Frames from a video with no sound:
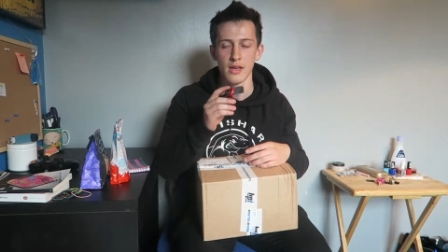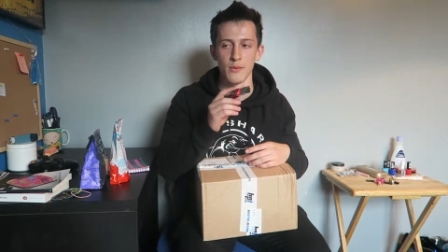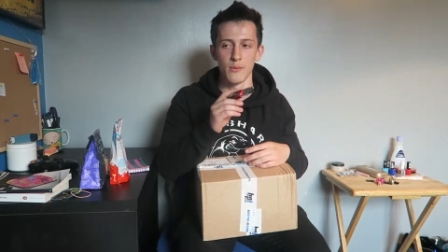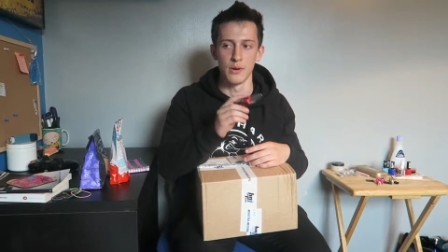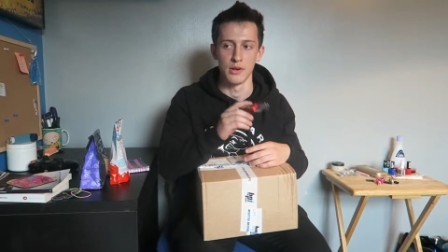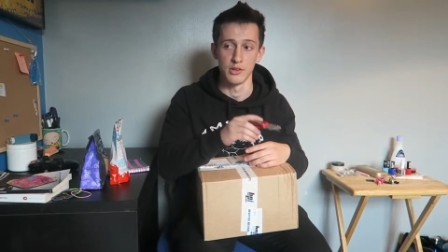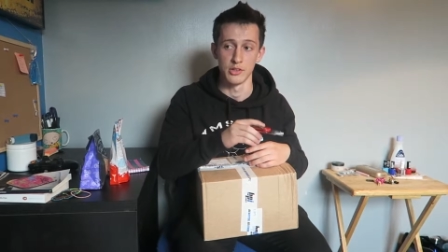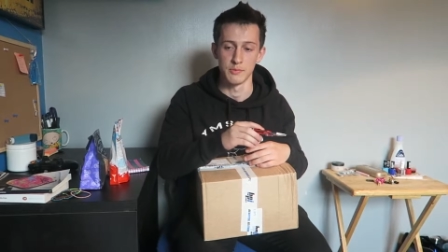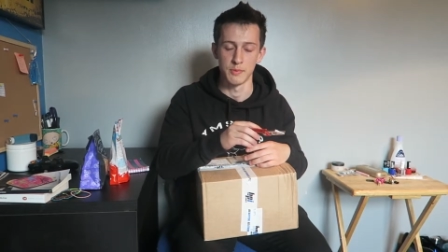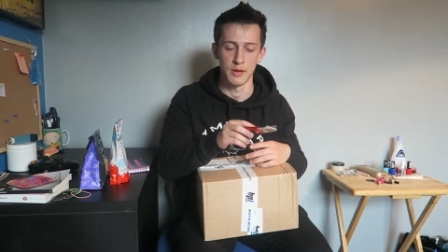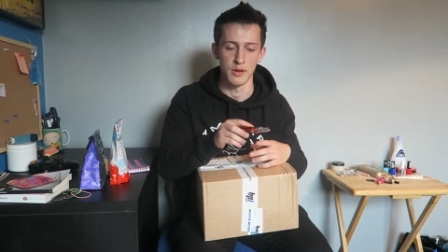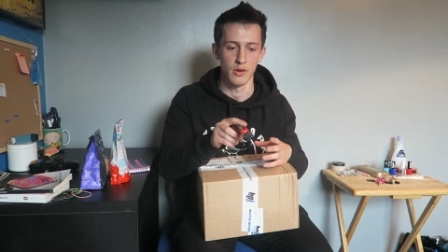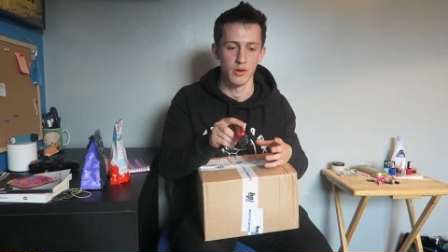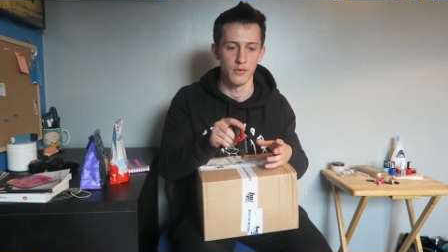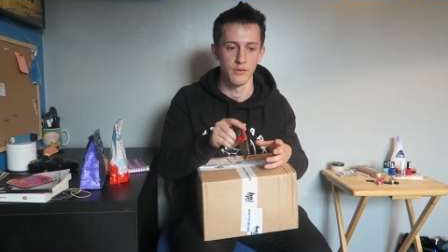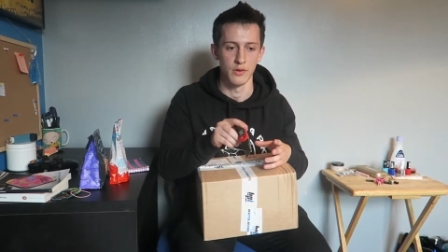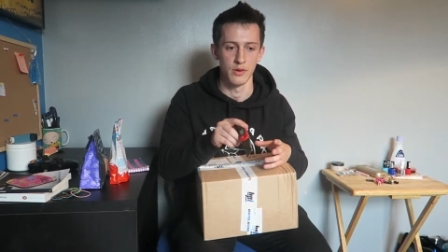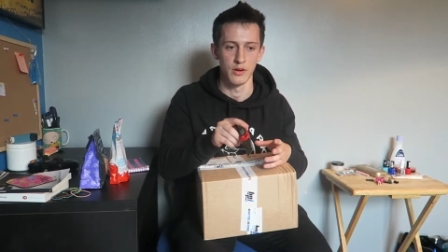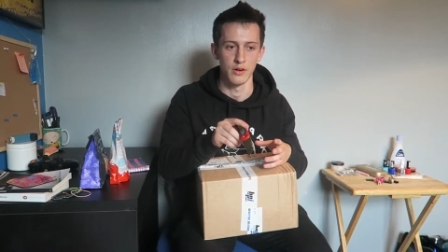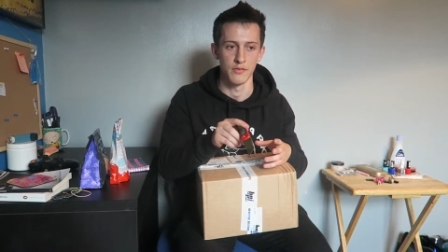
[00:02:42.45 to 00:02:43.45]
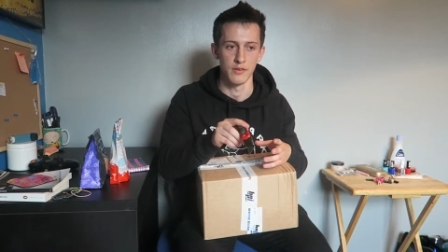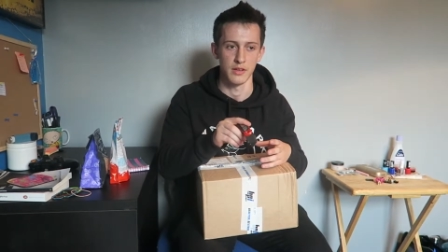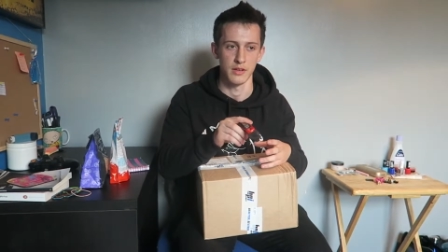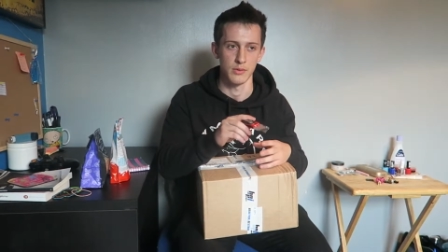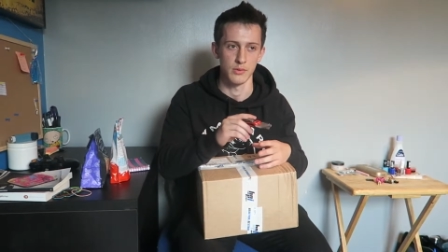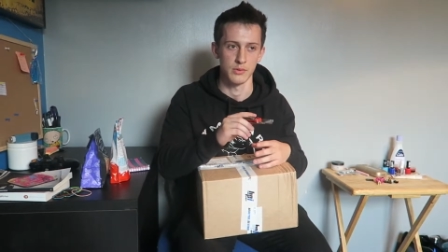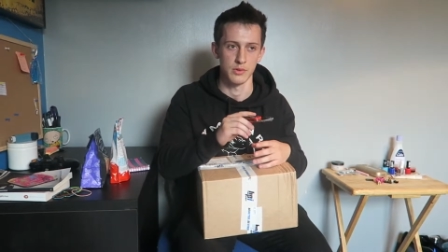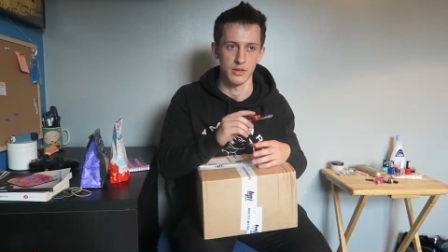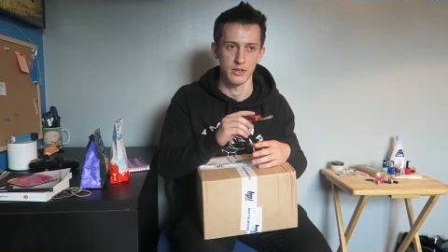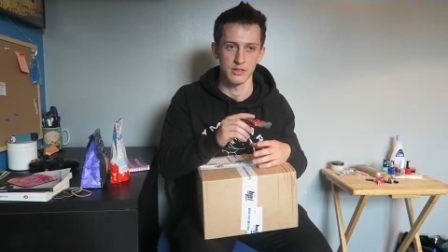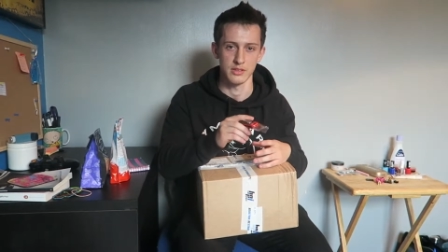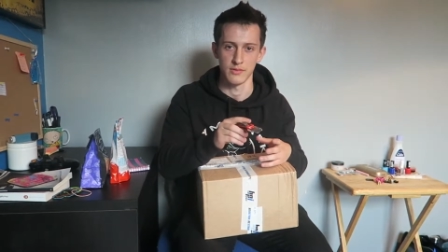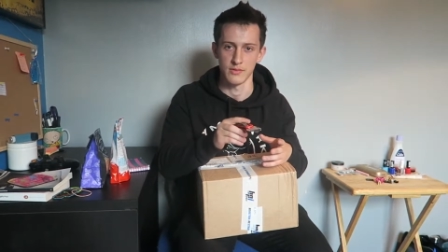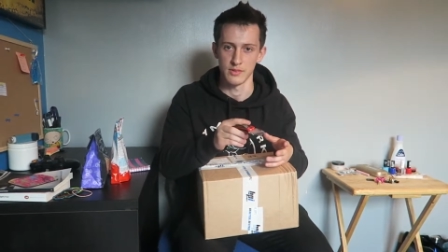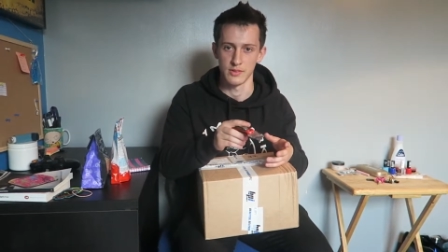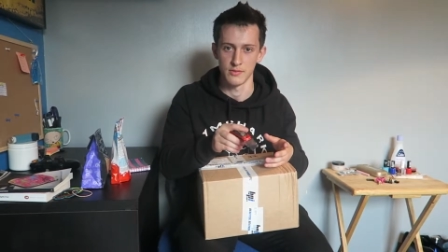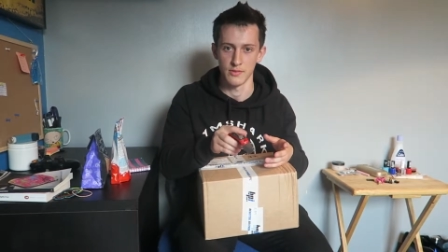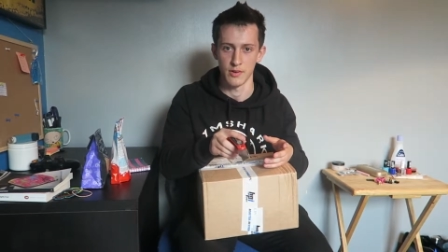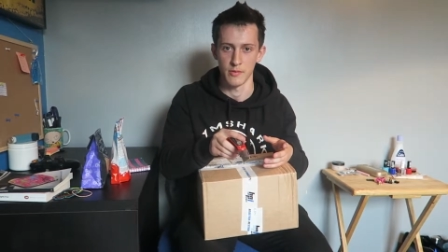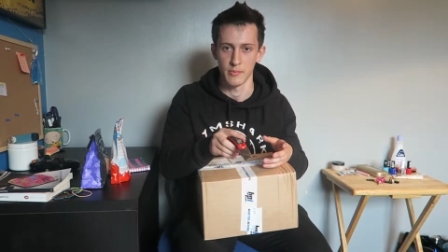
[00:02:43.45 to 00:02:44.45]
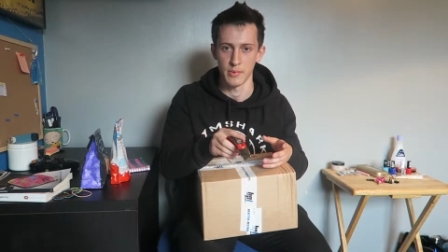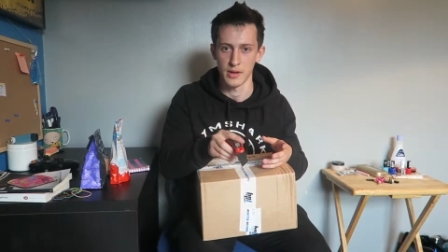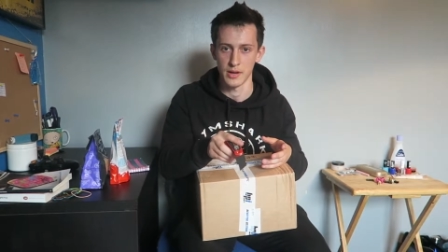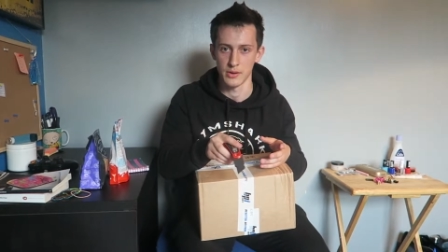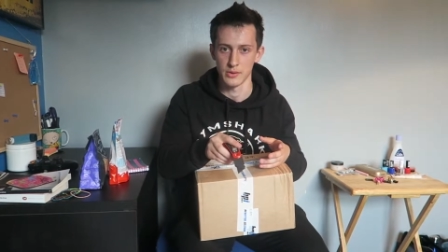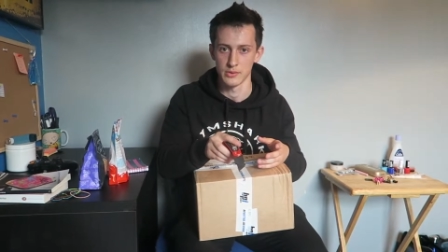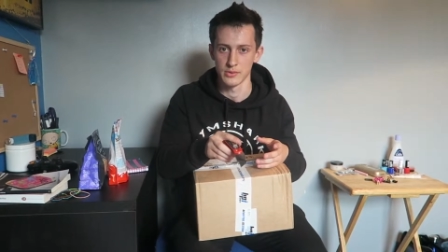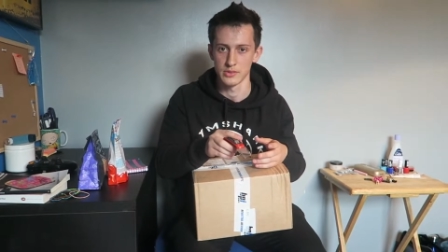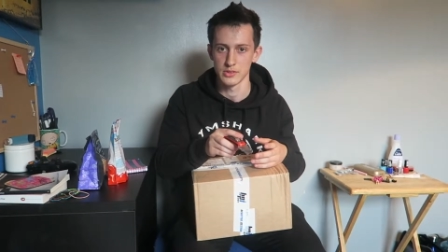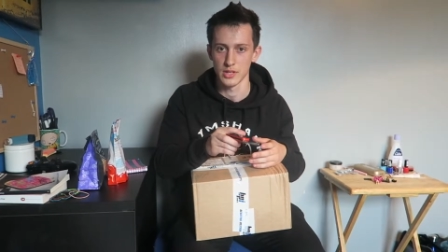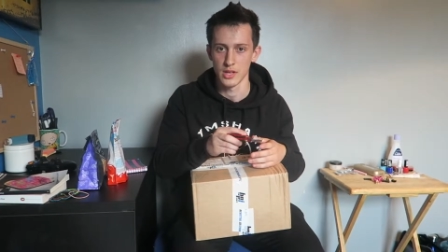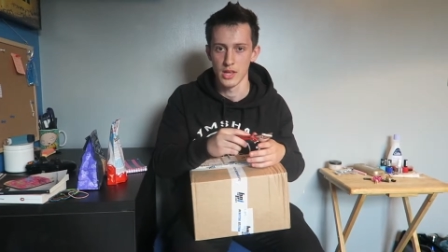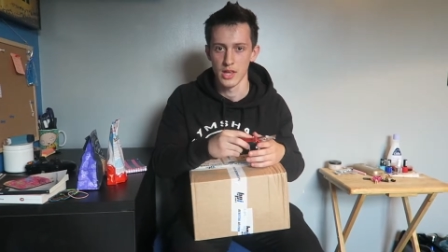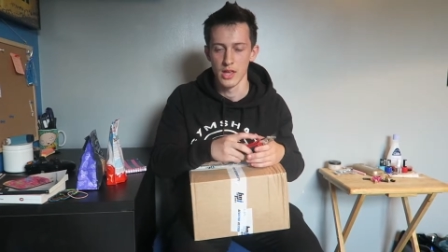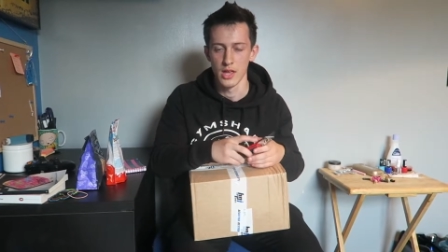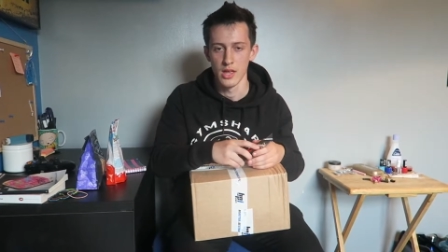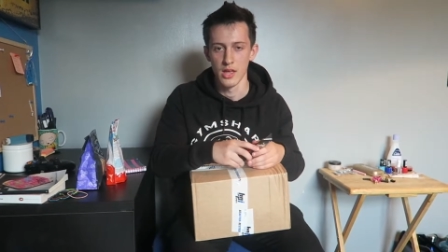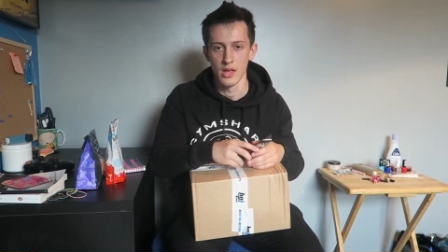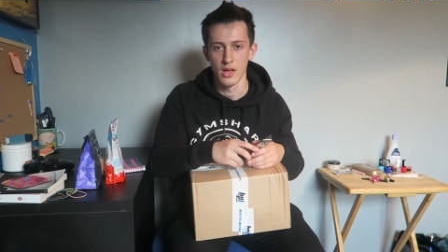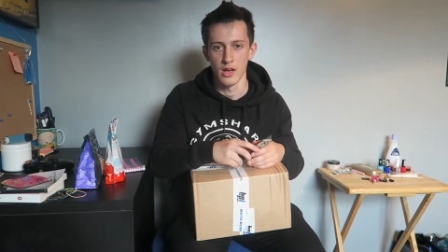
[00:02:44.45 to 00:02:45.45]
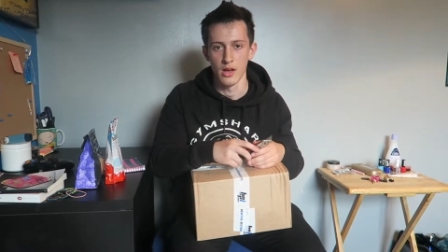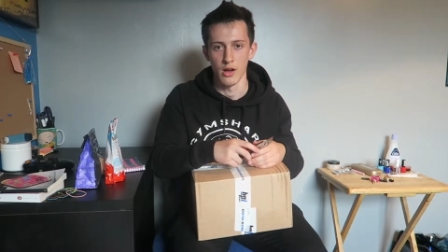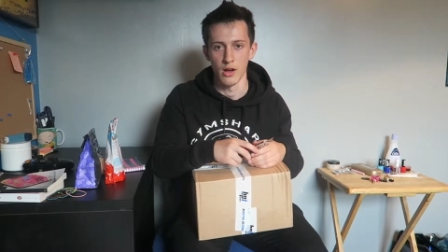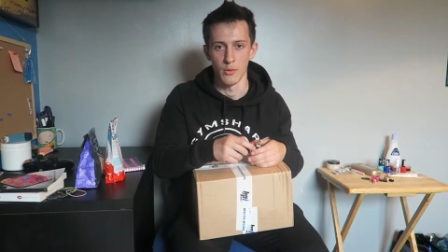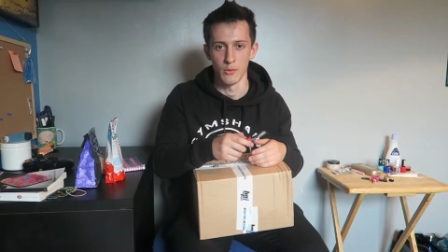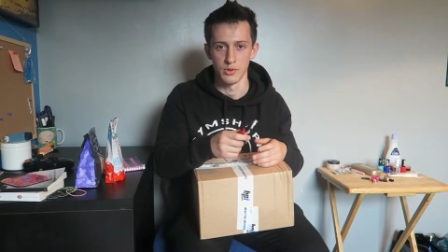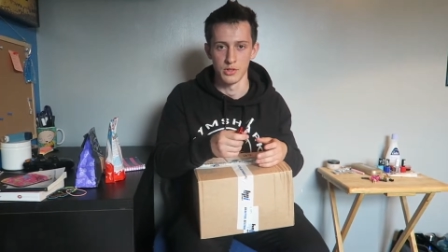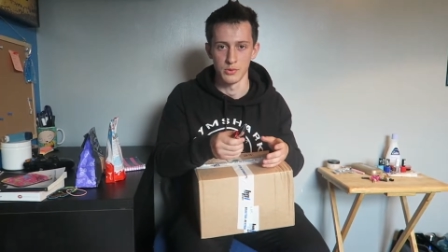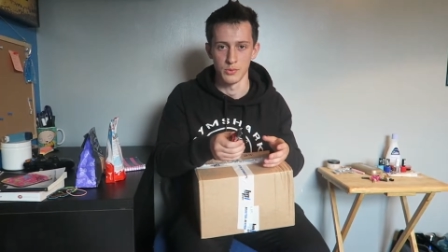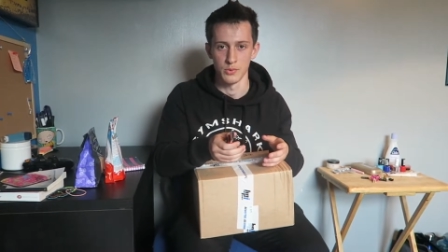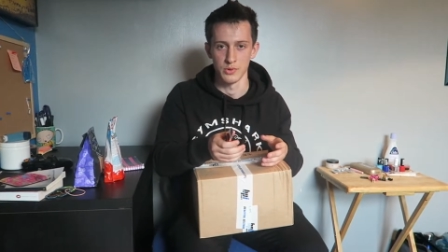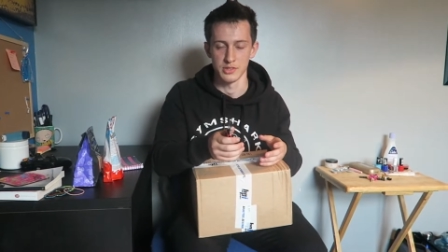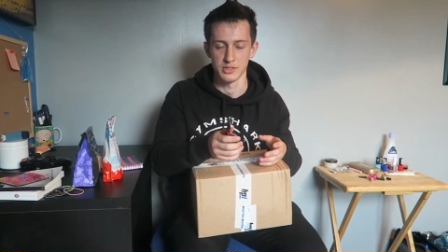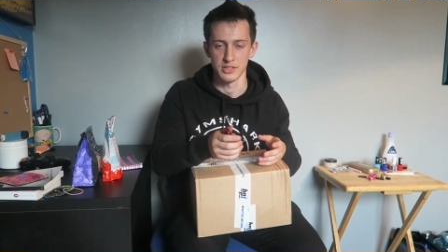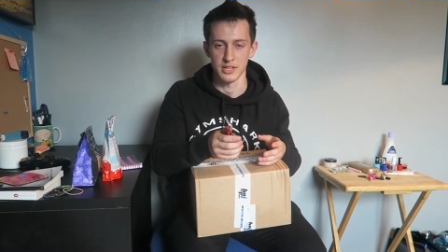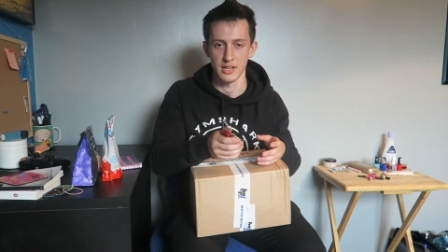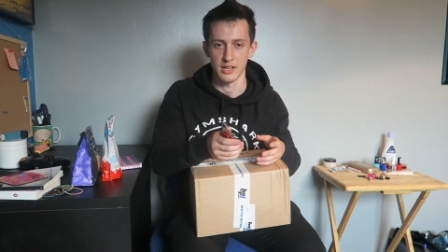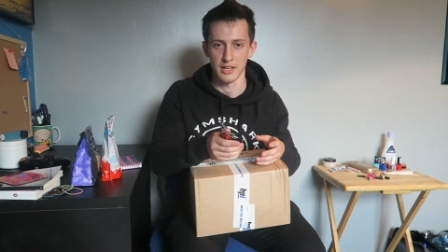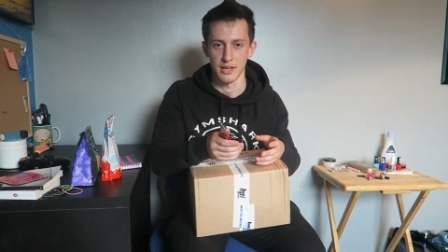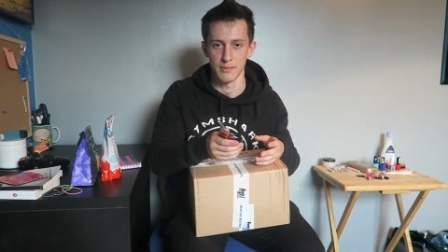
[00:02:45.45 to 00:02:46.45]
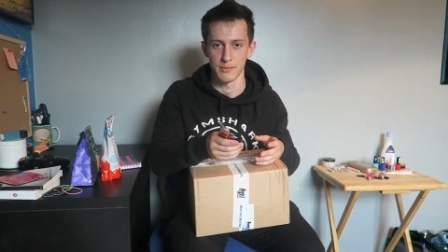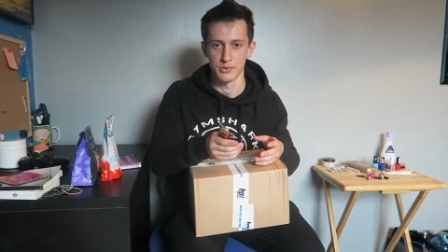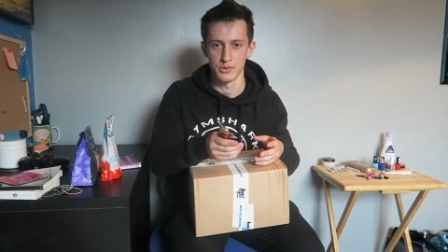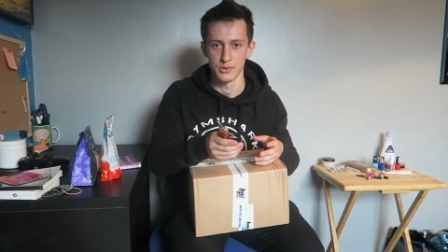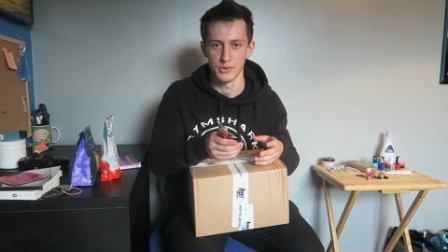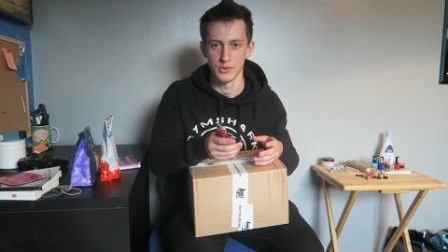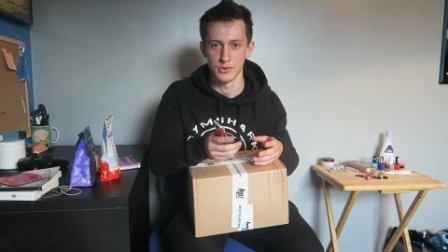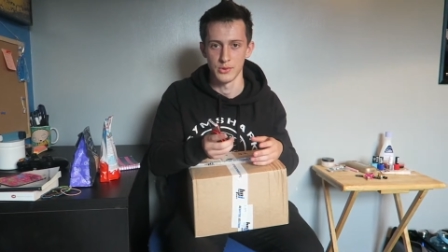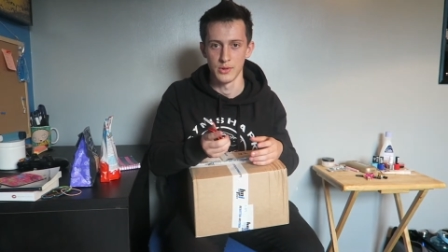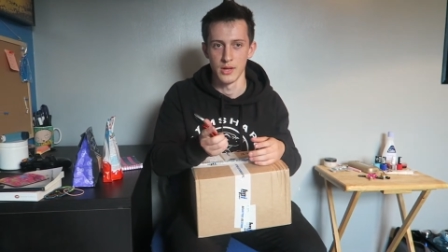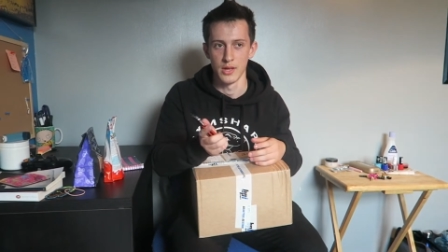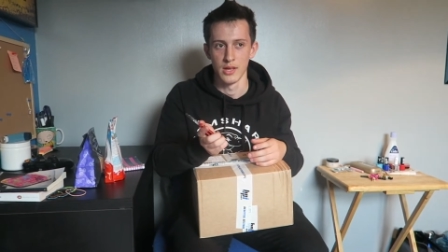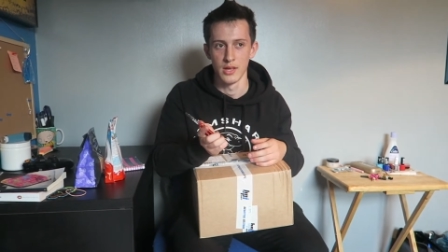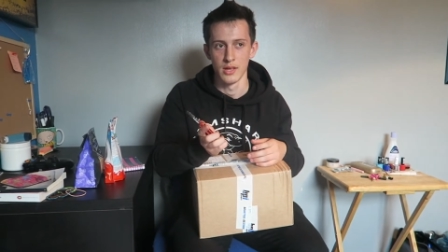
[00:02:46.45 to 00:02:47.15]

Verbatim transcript: when you spend over, I think it was like £75, uh, which is what the stack came to,